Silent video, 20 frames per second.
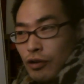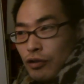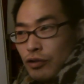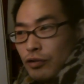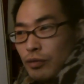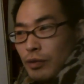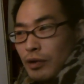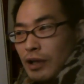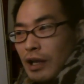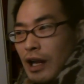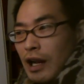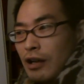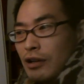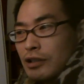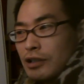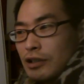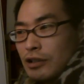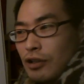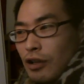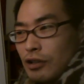
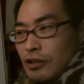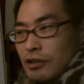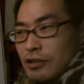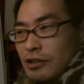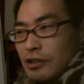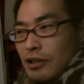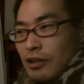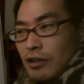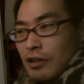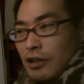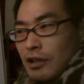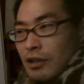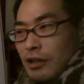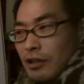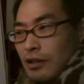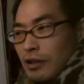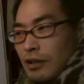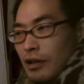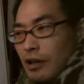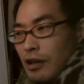Humanology doesn't
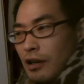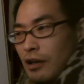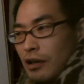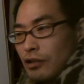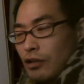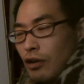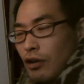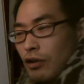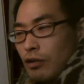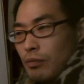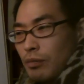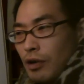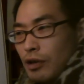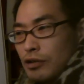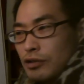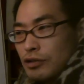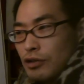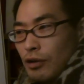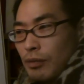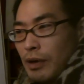really talk
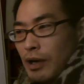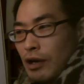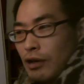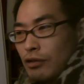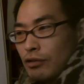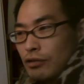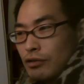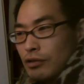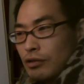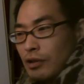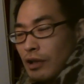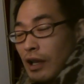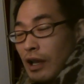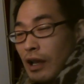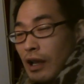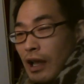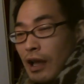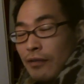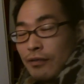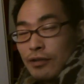much about
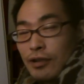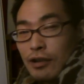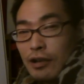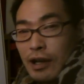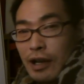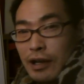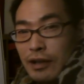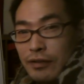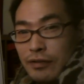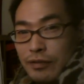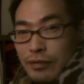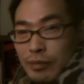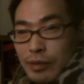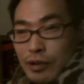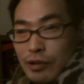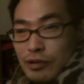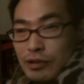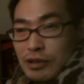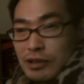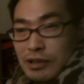afterlife
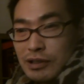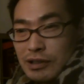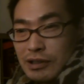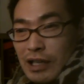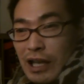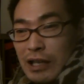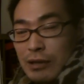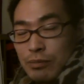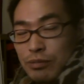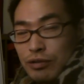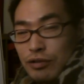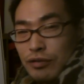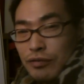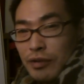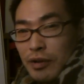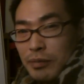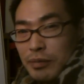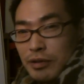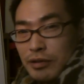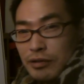because it's not
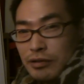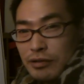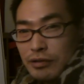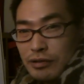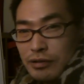provable.